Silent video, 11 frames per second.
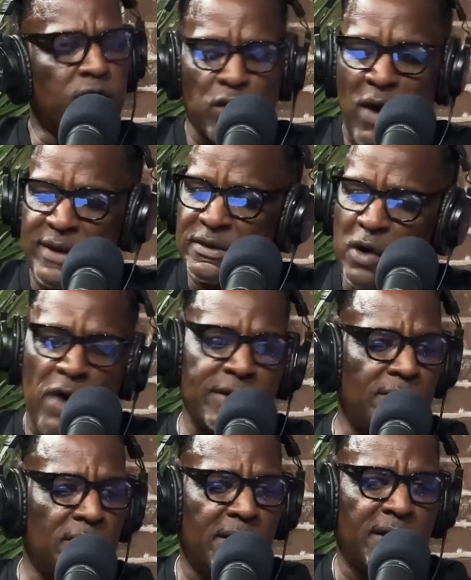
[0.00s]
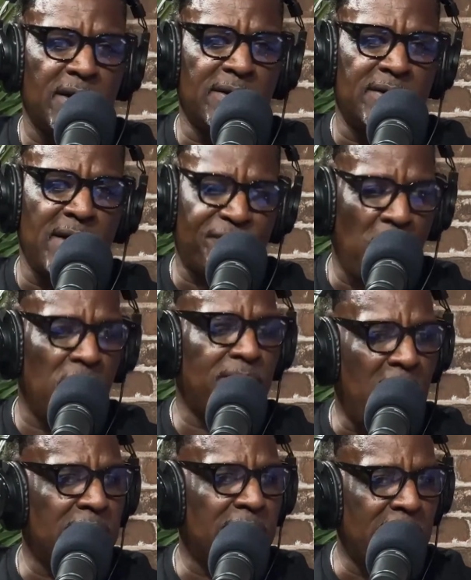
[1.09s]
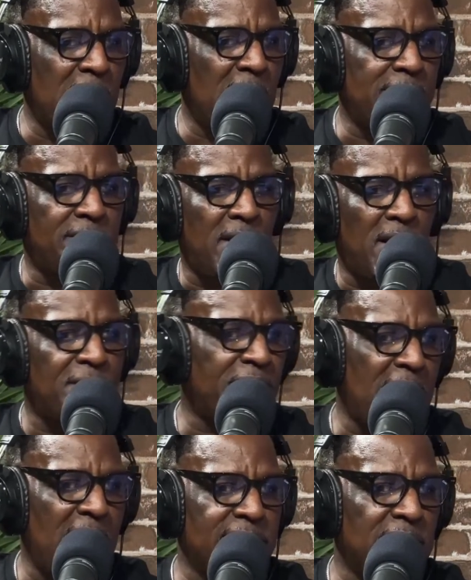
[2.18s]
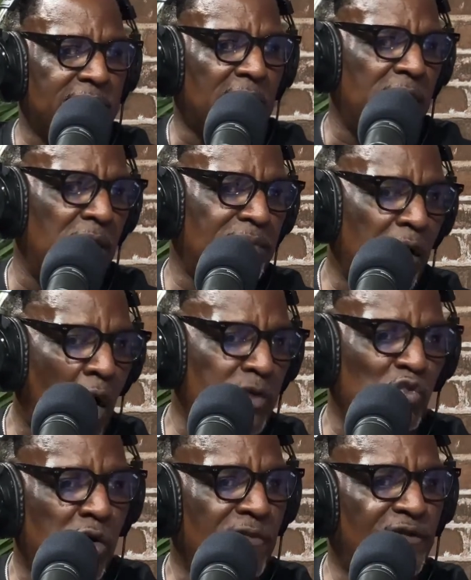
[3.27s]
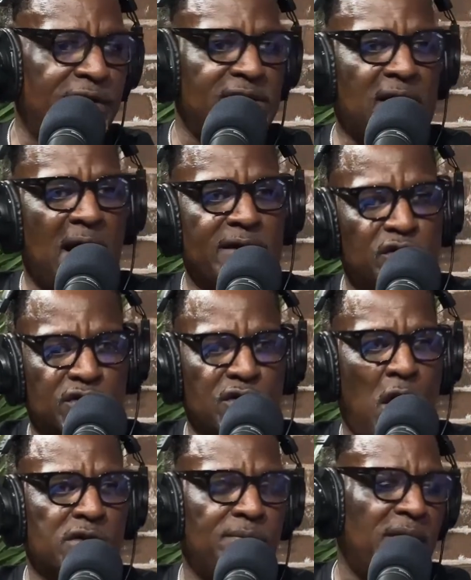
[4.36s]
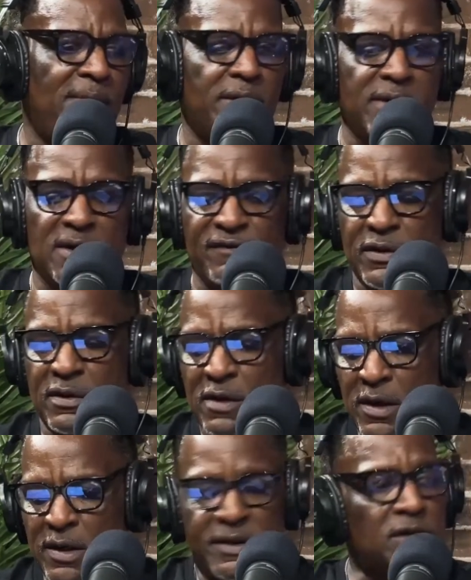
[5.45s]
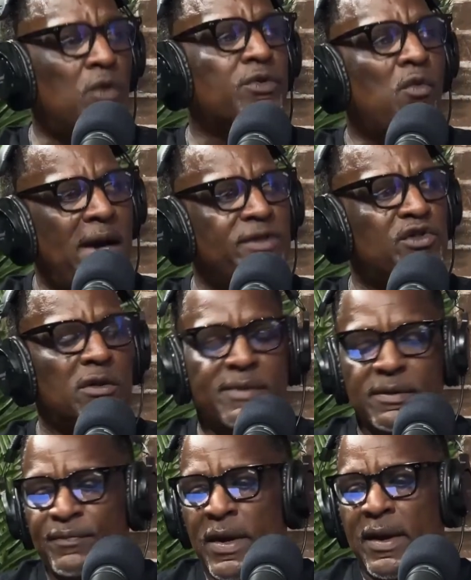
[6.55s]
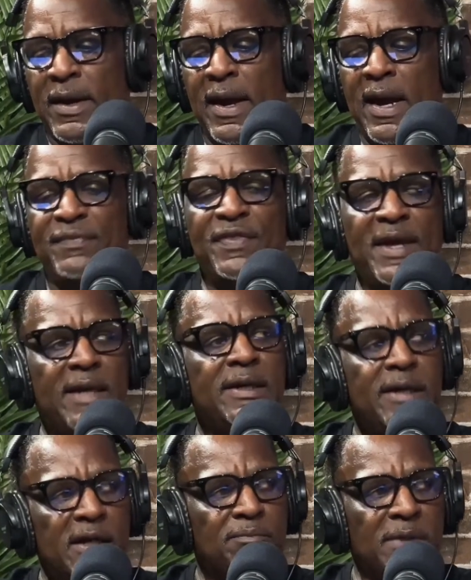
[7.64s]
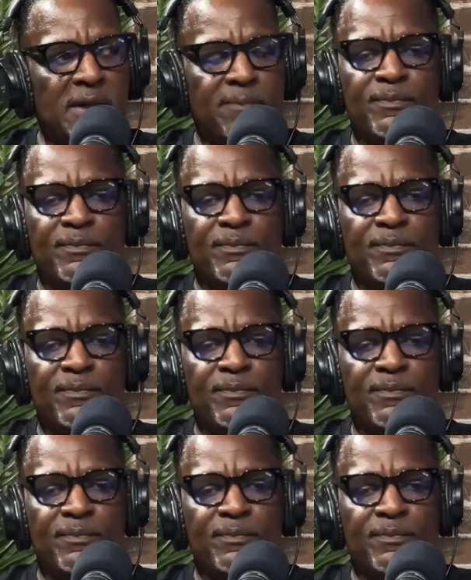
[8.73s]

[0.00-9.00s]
So I started looking, and I thought about Leon and the other guys at the club, Claude Wolf, and these guys just talked to me about Eatonville, these older white gentlemen. And then it hit me.